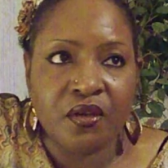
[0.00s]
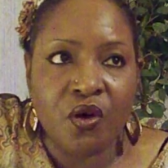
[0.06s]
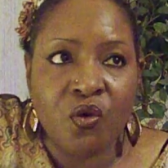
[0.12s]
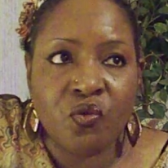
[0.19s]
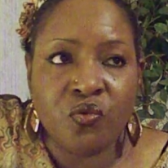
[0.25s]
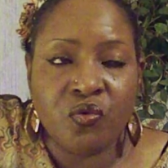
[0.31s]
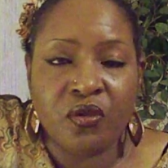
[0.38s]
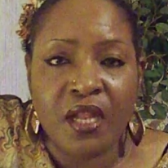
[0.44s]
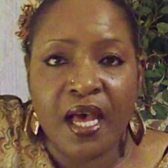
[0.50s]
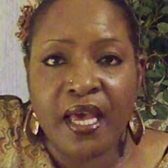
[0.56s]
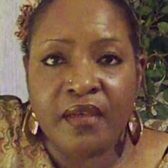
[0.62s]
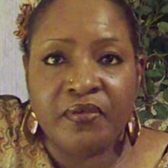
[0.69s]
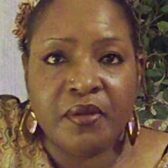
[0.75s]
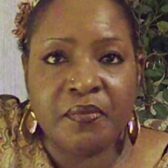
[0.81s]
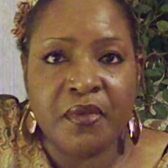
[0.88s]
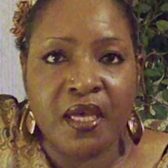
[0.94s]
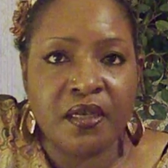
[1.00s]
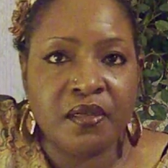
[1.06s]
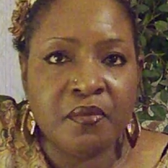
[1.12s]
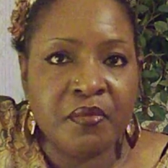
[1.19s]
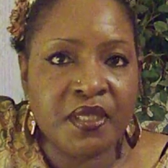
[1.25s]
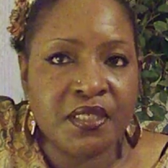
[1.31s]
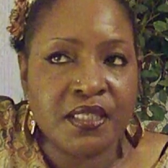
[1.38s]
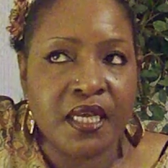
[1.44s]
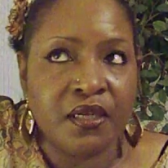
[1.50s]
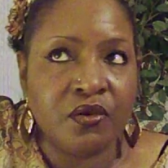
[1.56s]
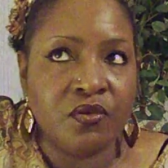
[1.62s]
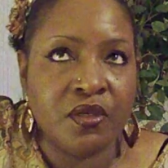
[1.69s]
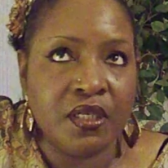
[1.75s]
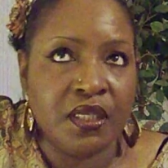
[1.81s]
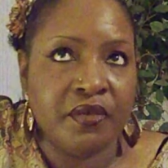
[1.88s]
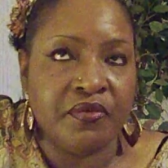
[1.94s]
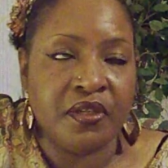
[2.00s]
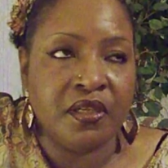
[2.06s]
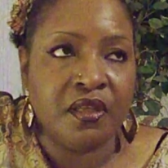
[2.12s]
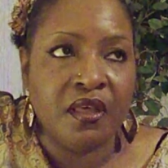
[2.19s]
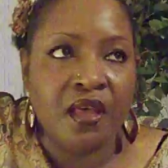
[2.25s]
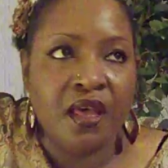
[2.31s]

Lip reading: on life. I'm not gonna miss out on living.